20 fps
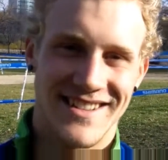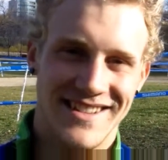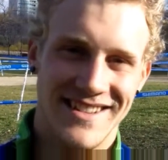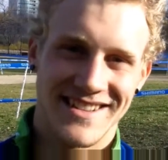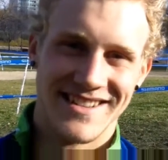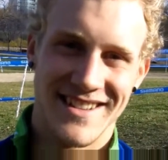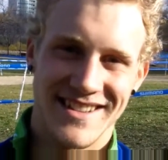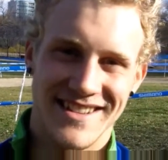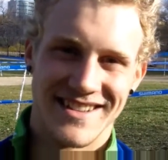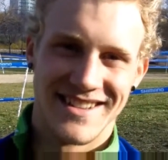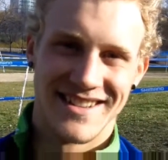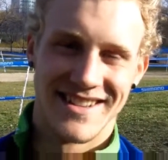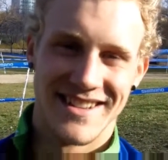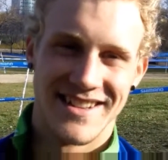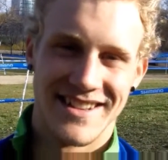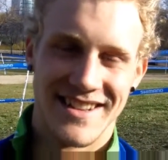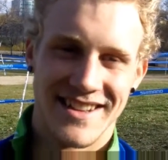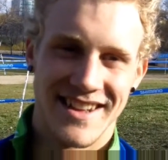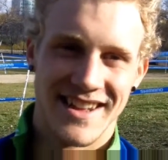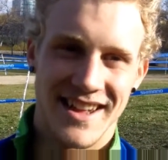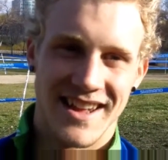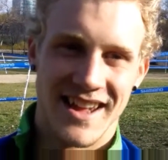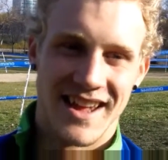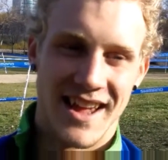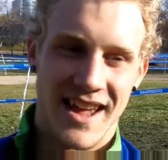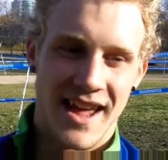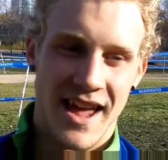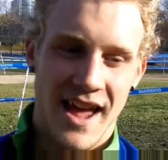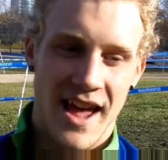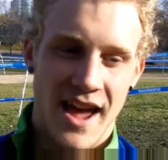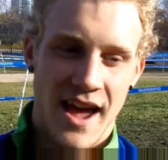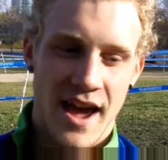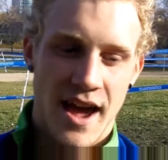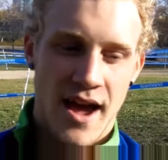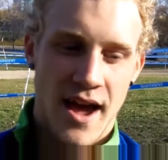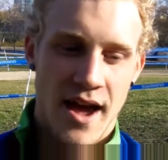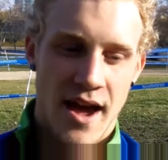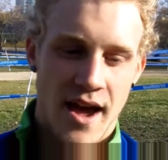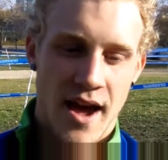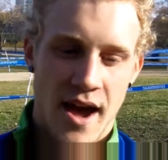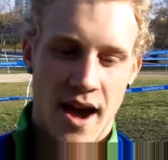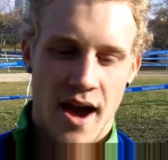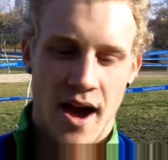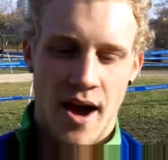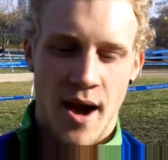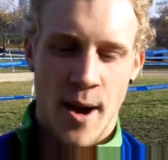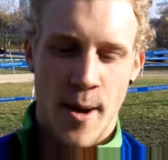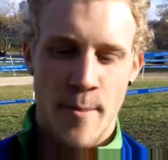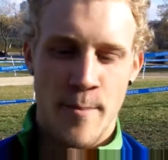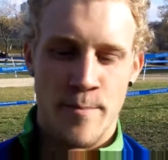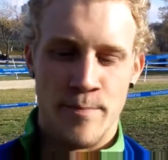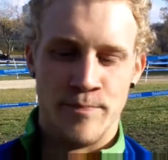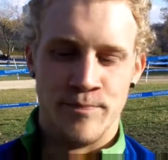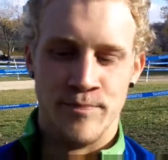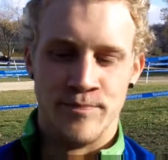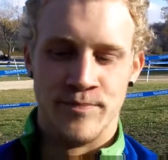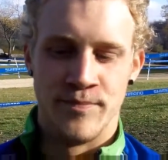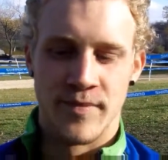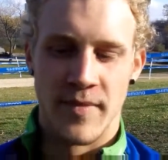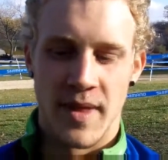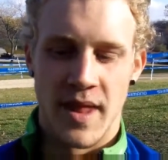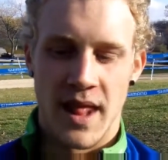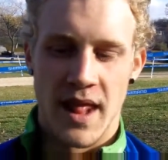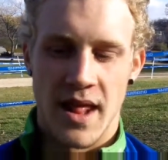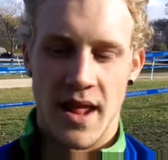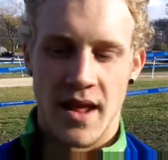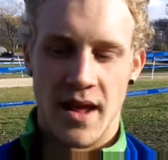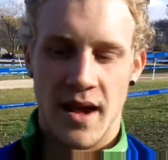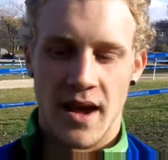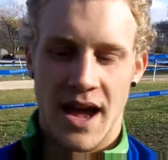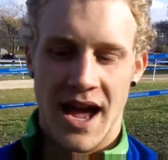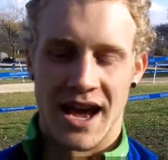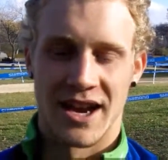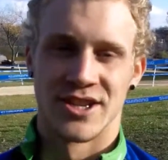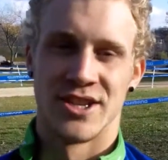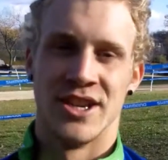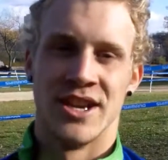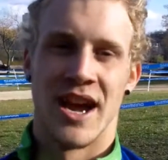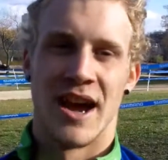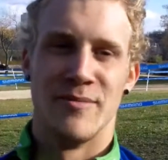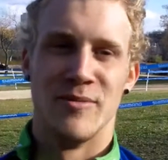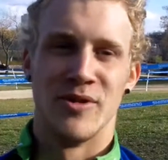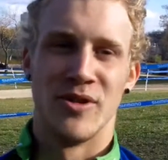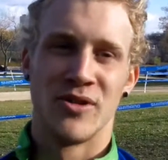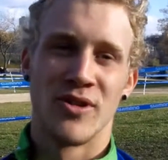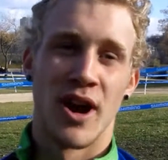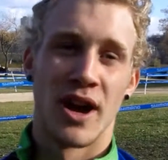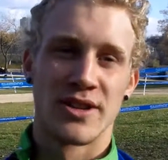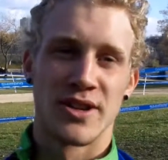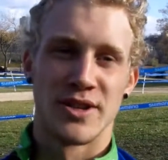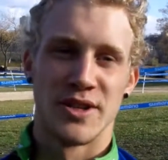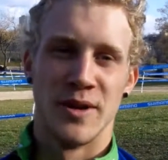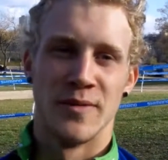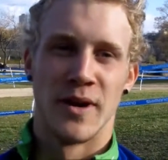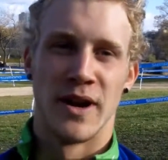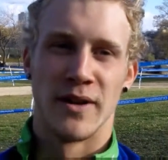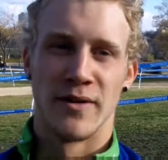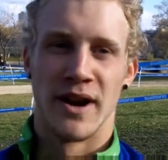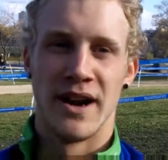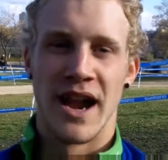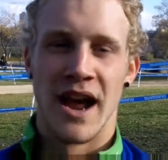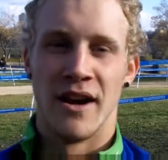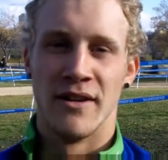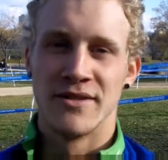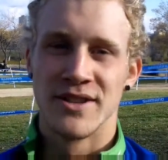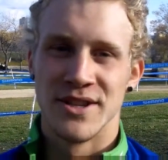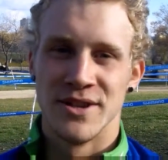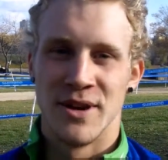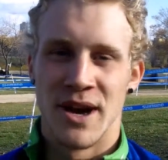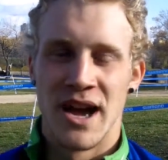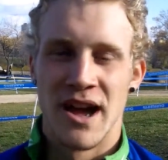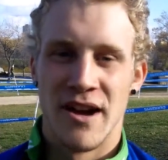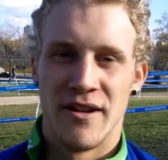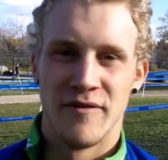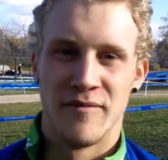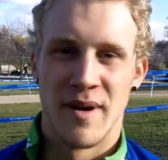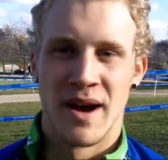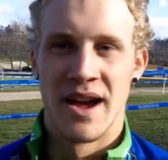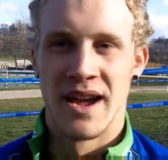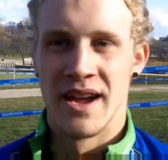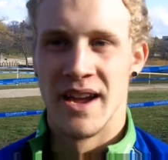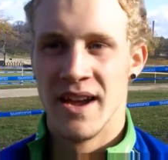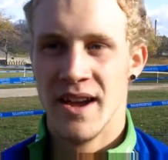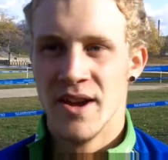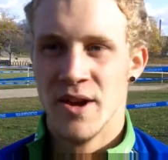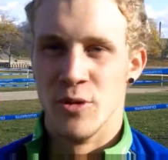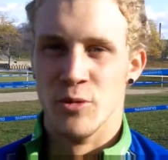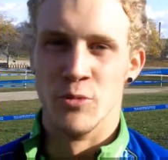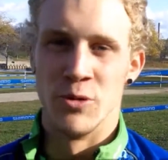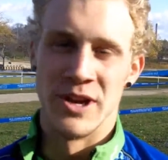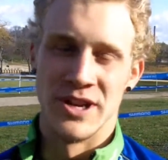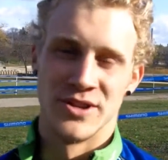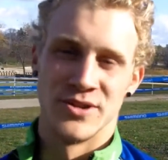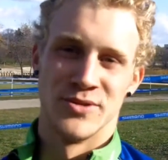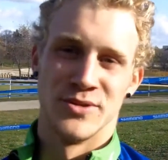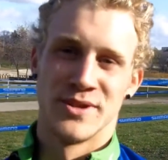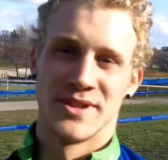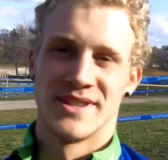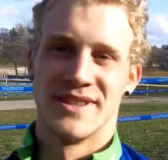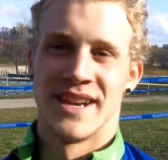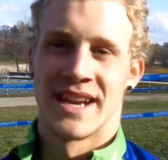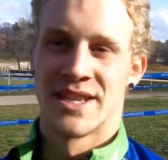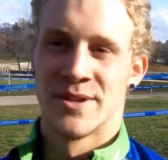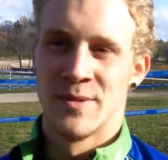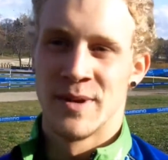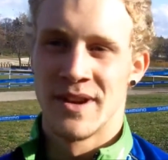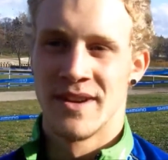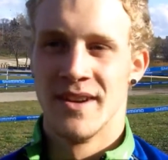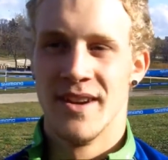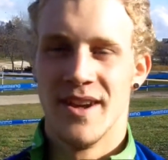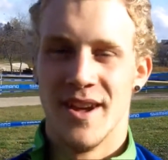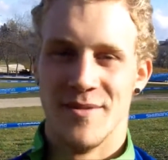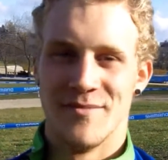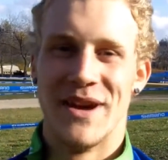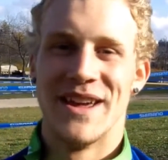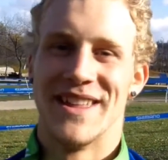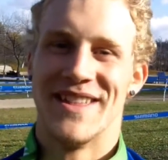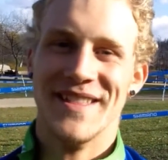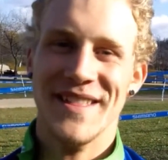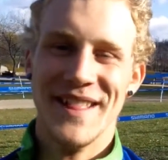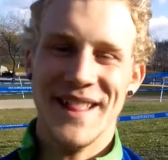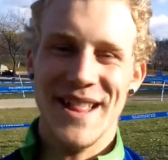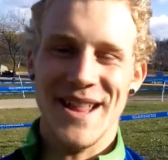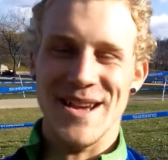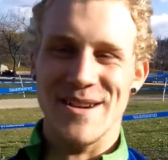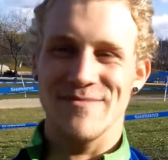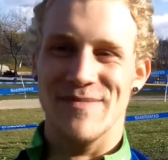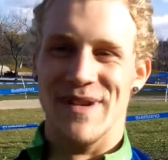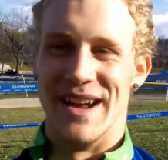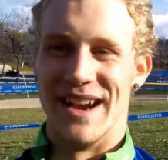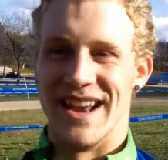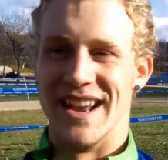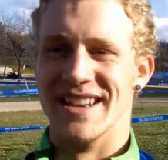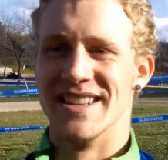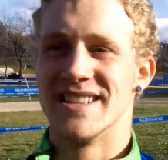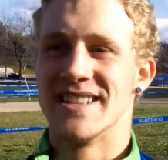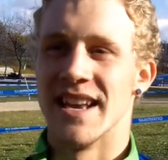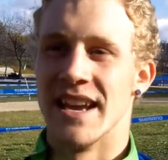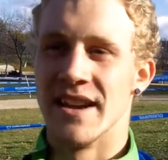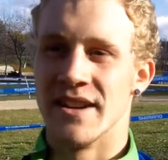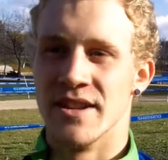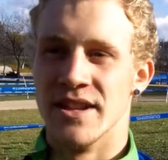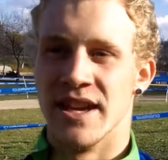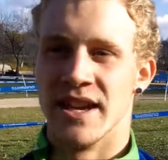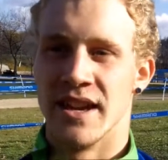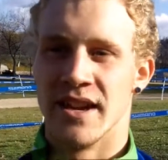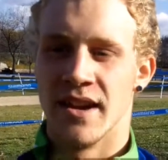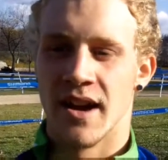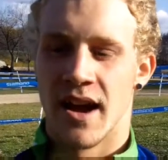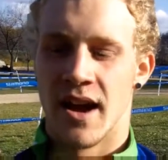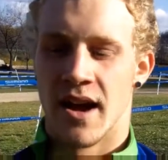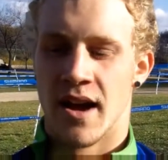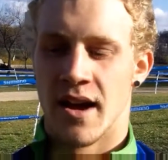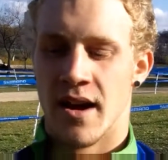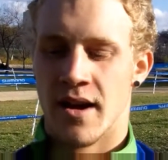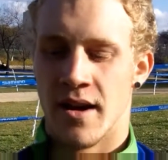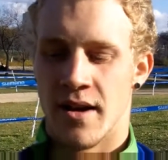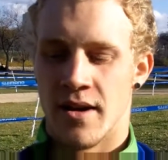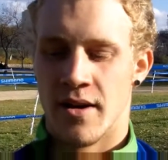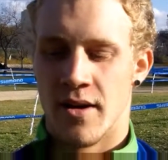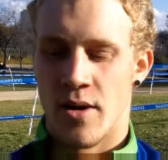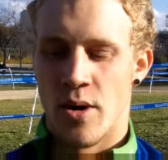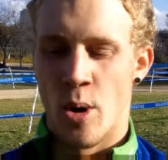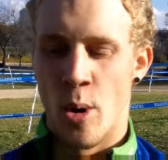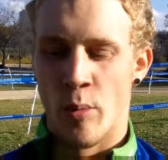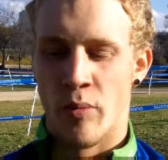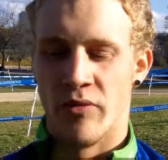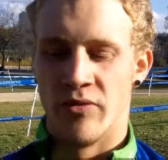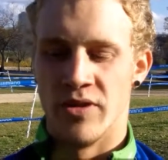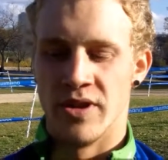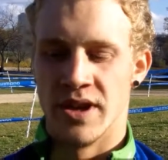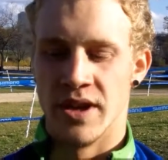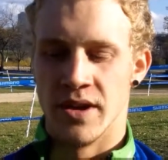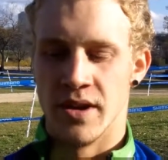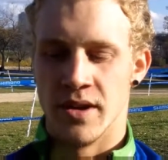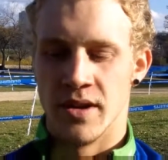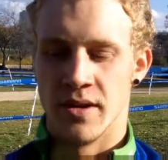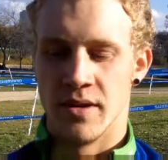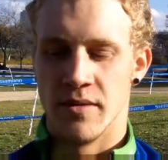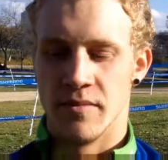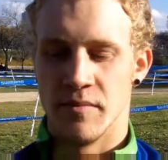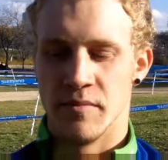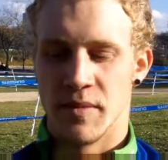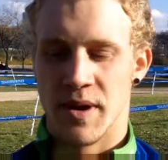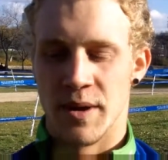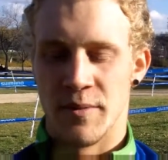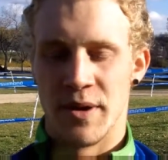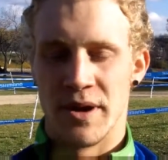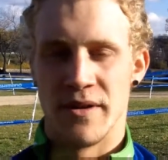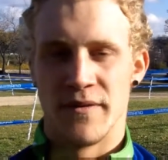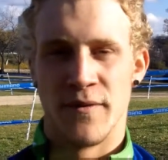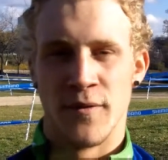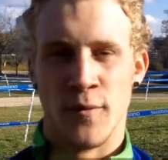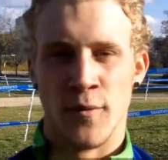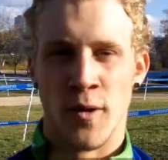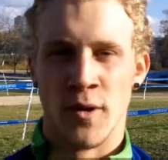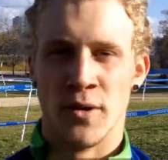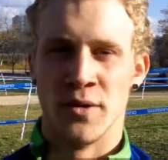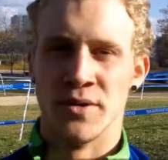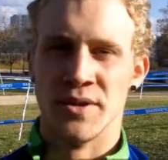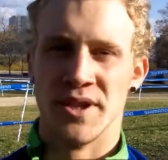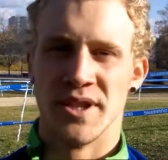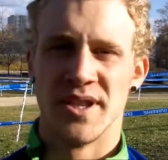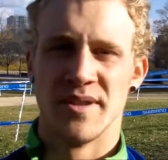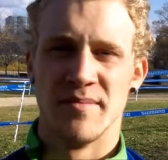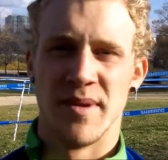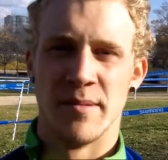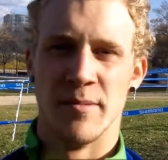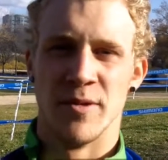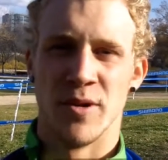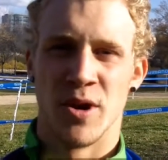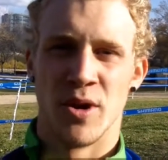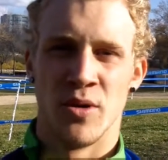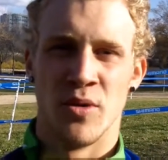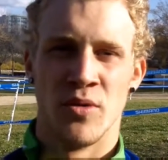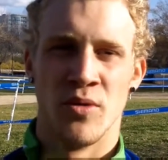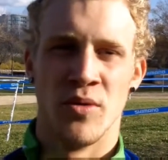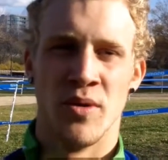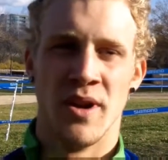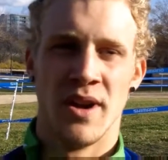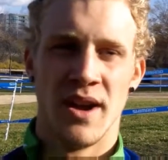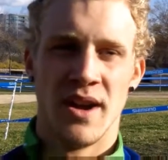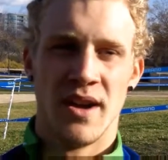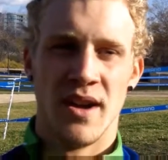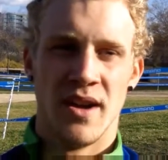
and what's next for you after nationals? Um, actually, I'm doing cross-country running right now, so I have my regionals next week. But in cycling, uh, hopefully get ready for Worlds. Maybe go